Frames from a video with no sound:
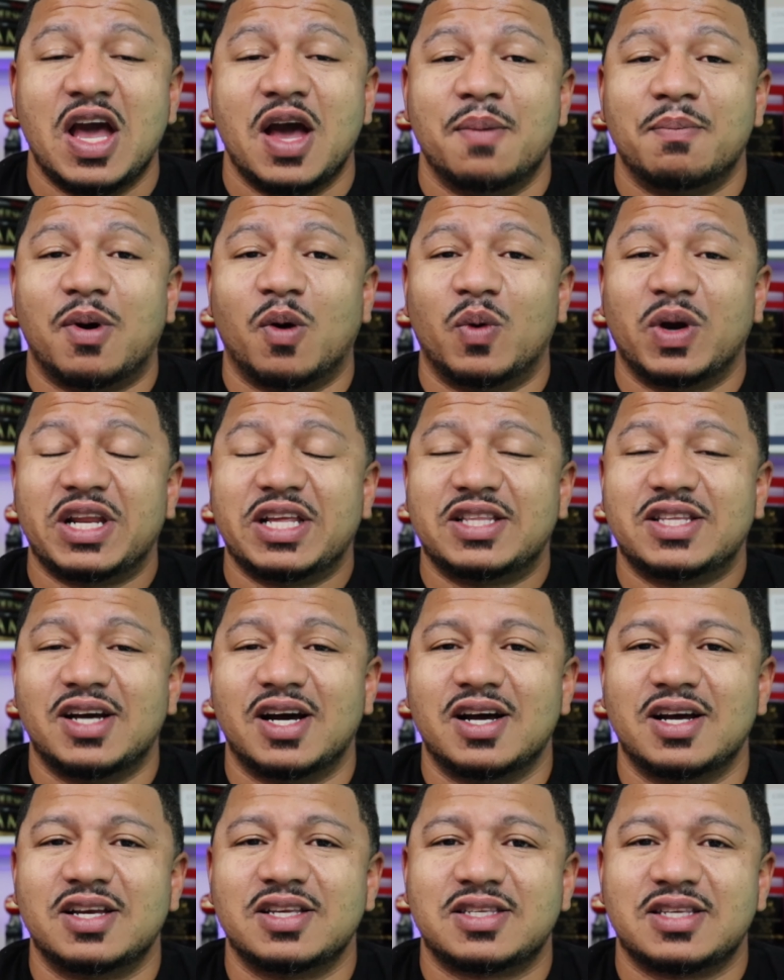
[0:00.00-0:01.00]
But what he
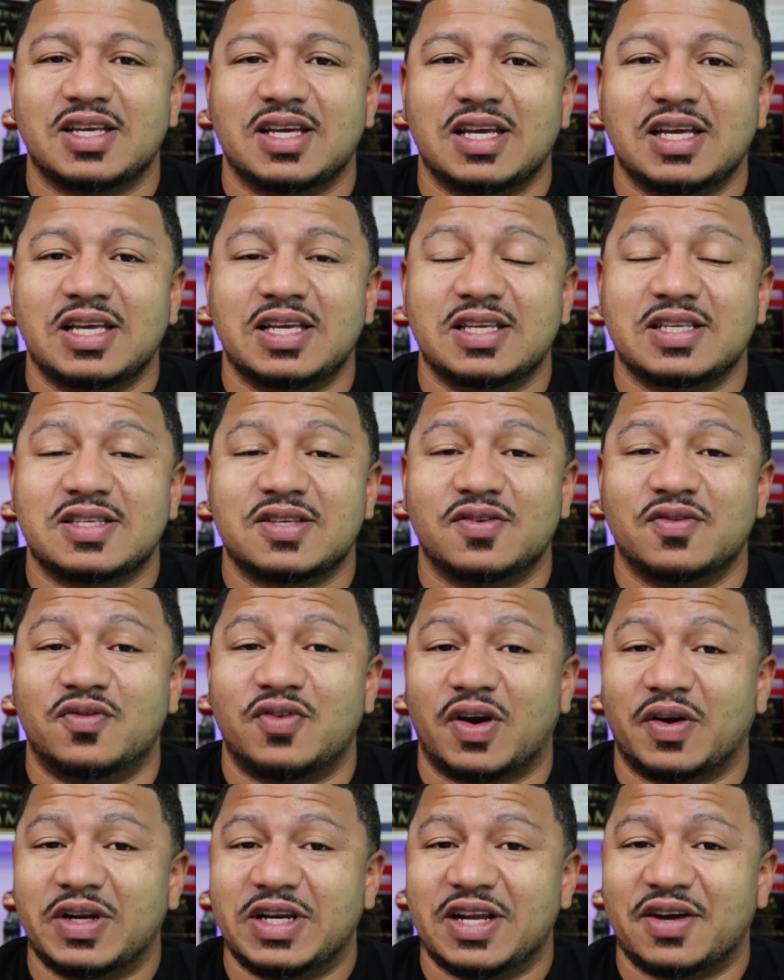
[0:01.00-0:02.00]
does is
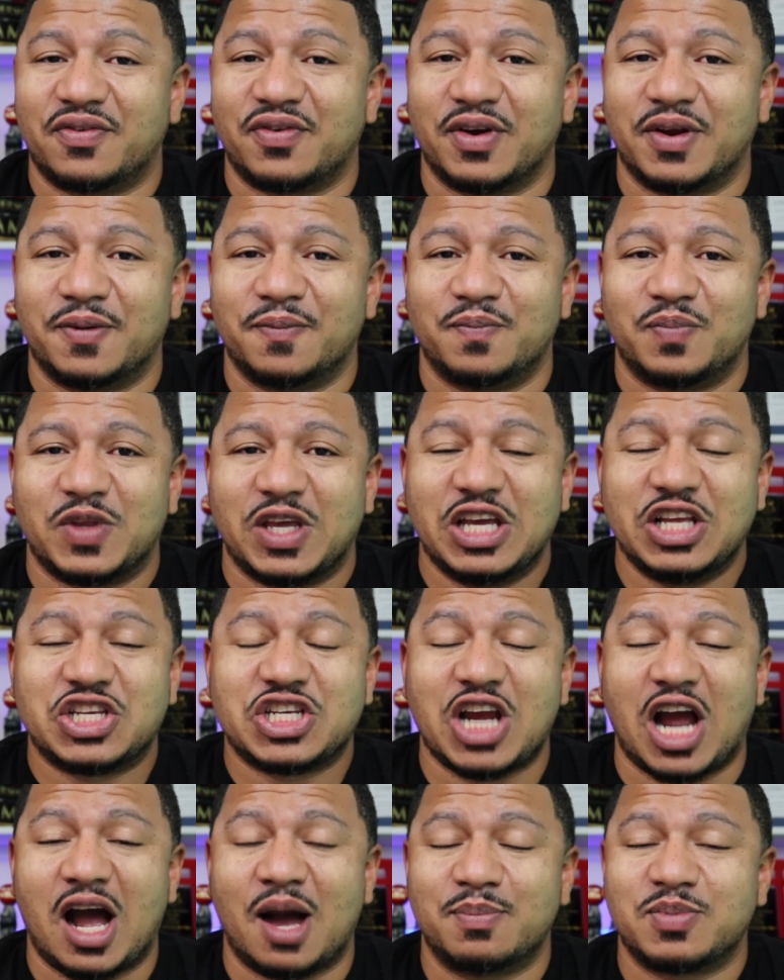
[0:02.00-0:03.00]
very different. He
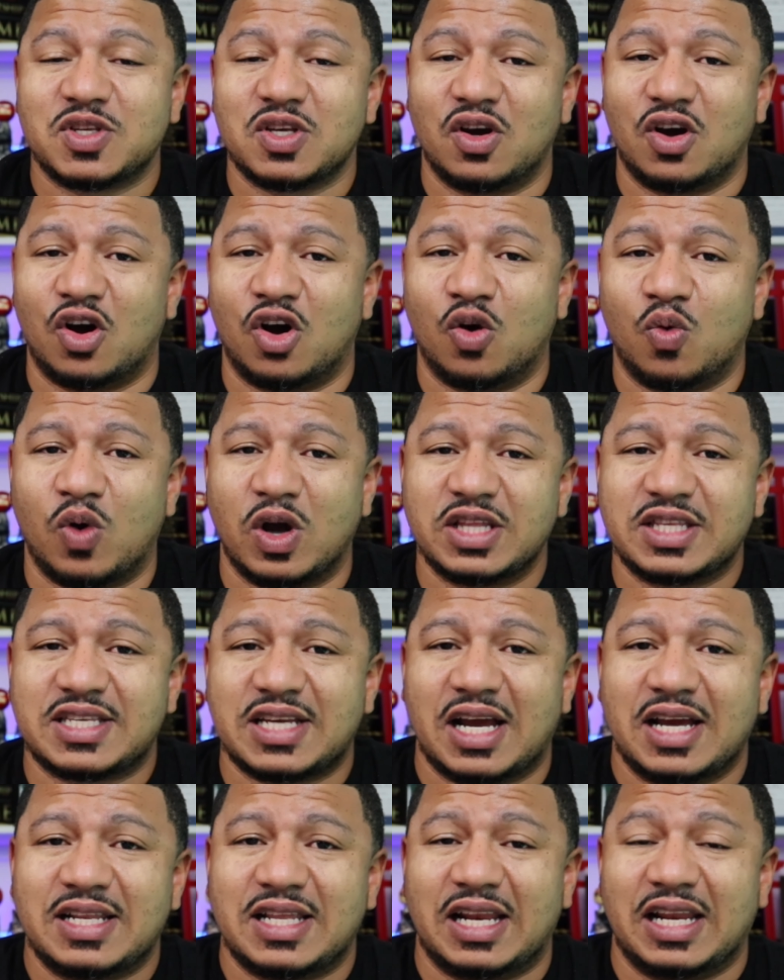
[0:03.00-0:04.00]
chops on one
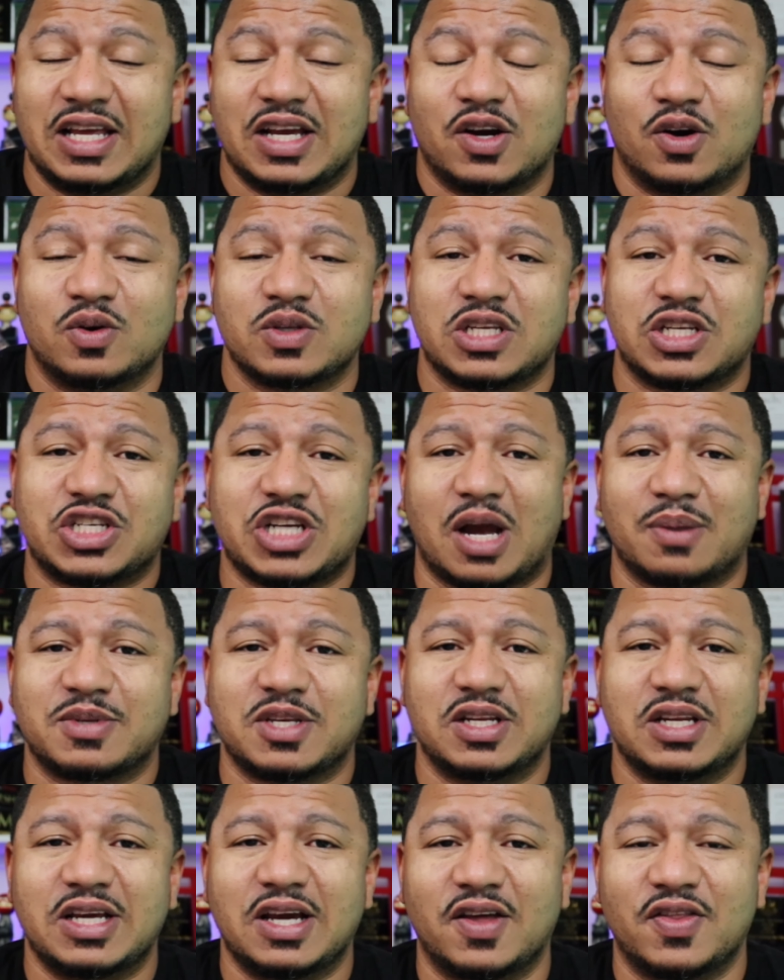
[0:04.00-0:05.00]
side, then he goes and chops
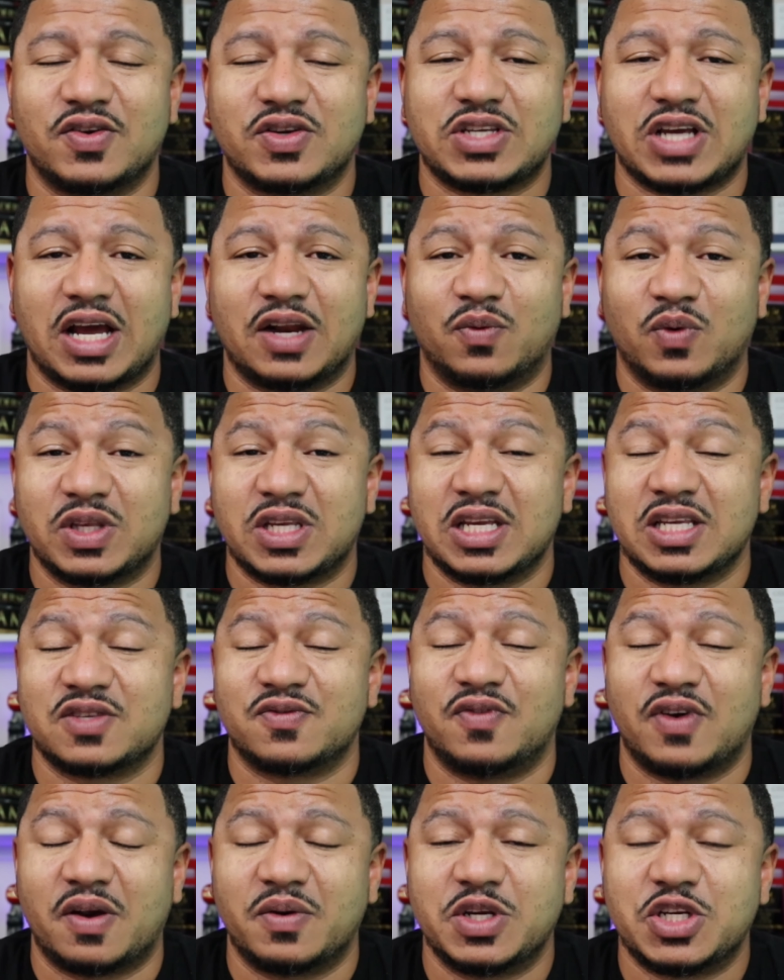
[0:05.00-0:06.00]
on the other side with his
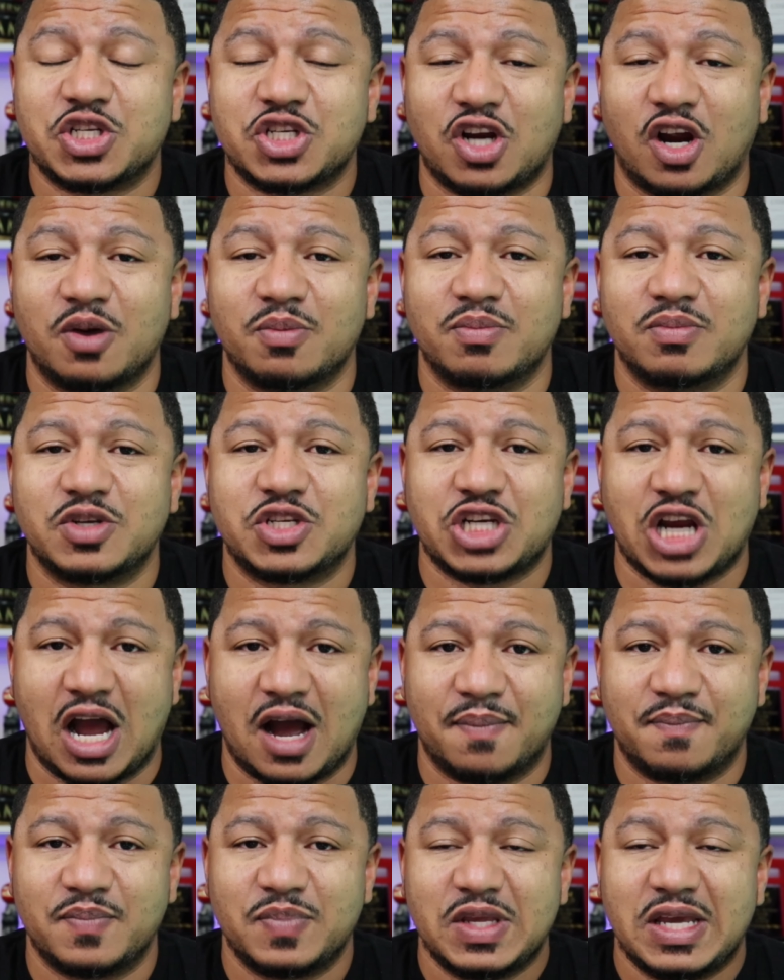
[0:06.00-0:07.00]
very sharp
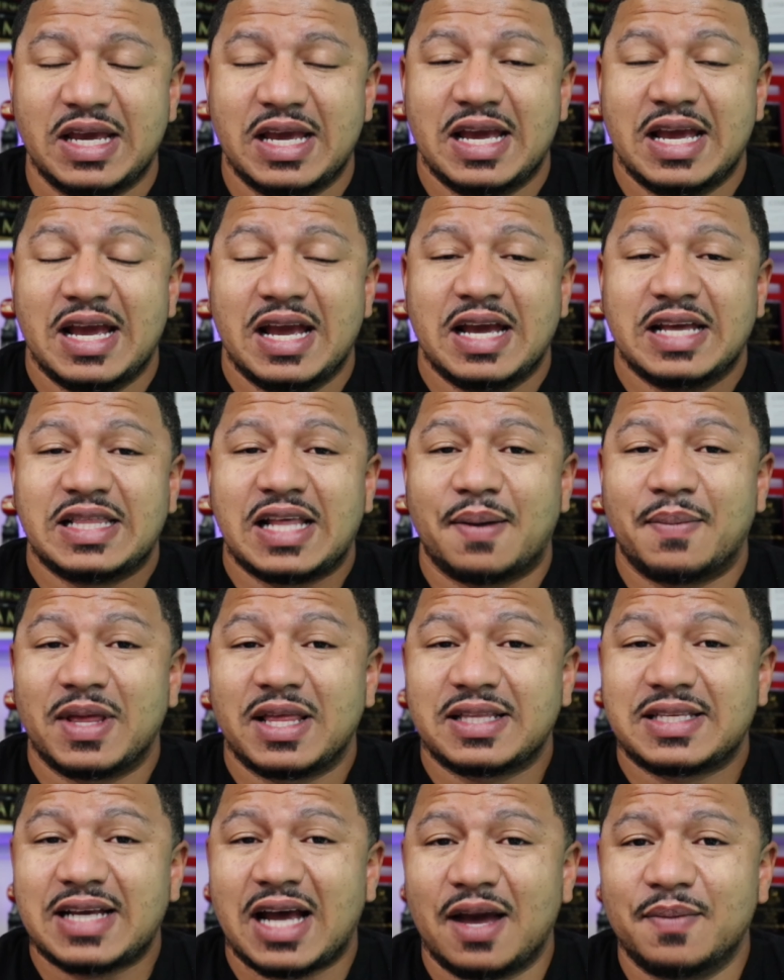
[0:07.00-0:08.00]
chop. Now by
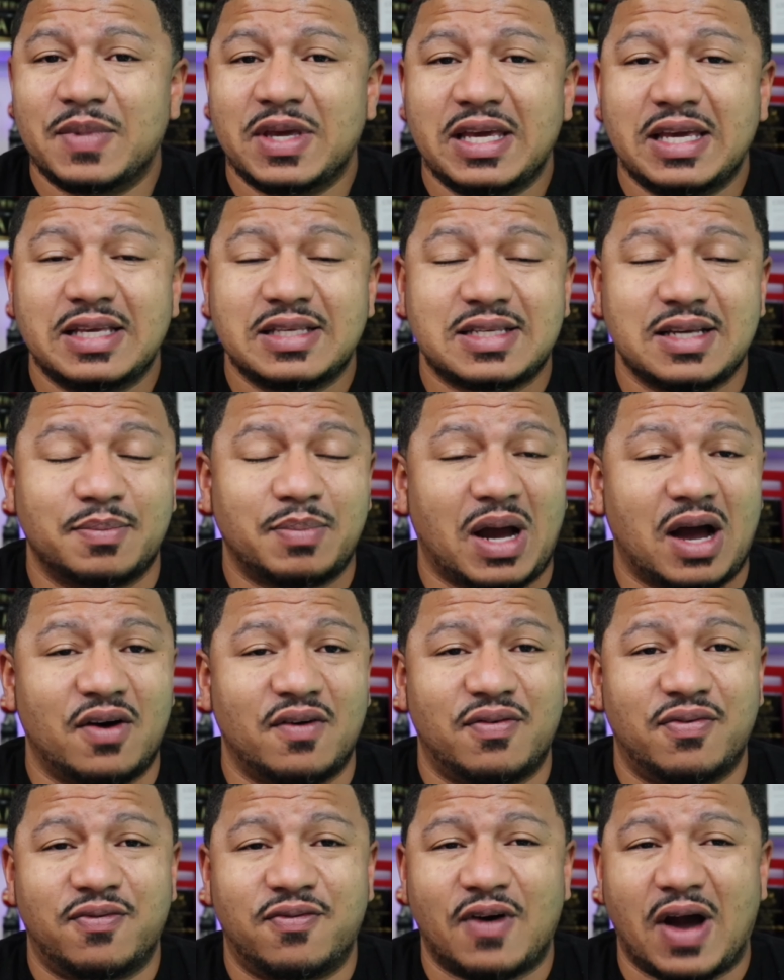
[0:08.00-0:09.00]
the time he's
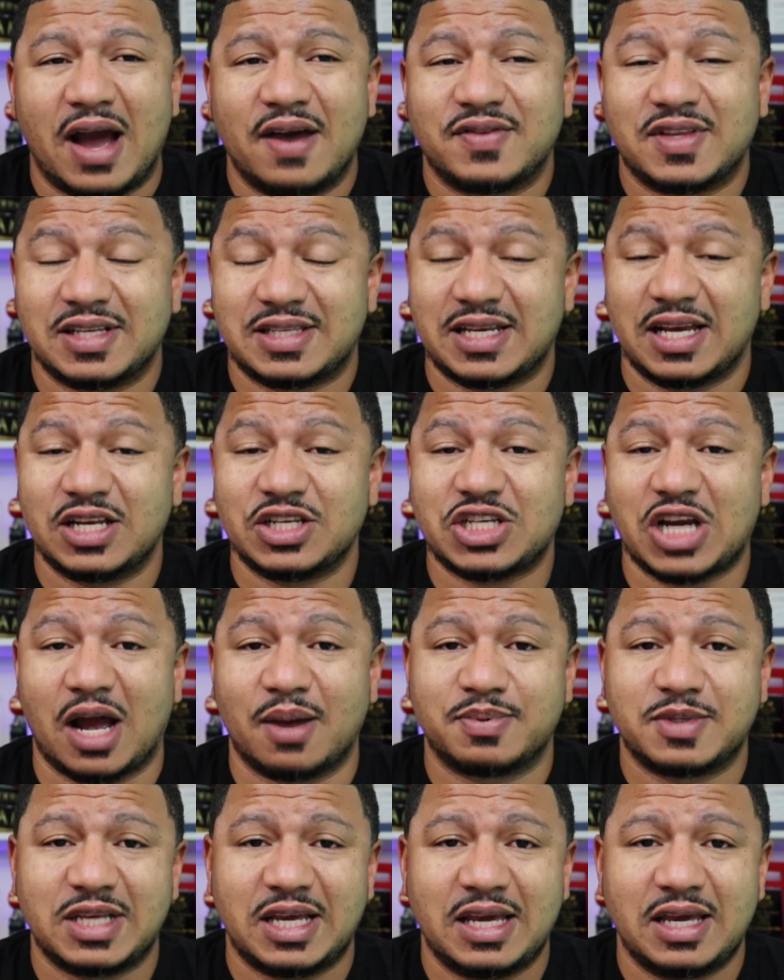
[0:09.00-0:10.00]
about 5 to 10
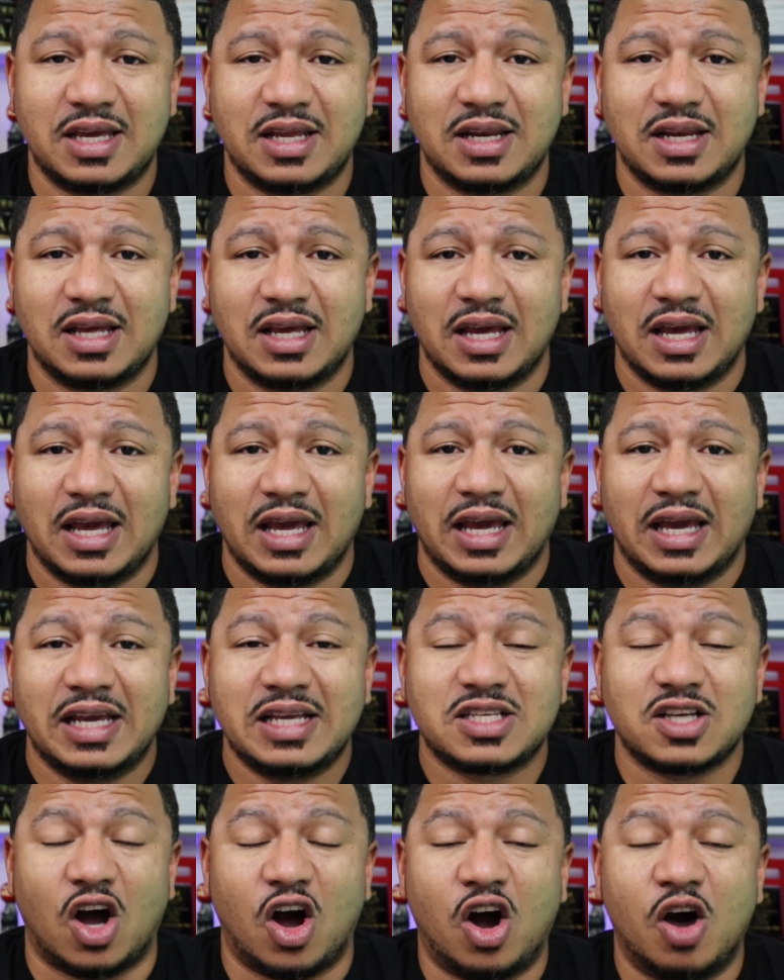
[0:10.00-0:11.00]
chops in,
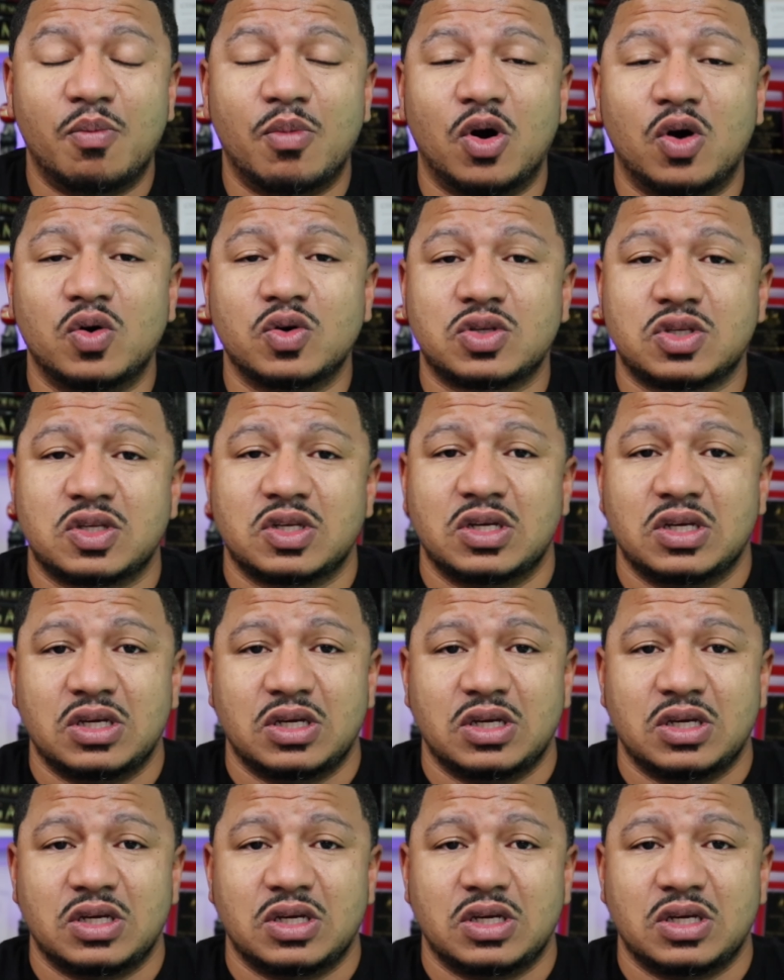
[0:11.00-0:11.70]
he's almost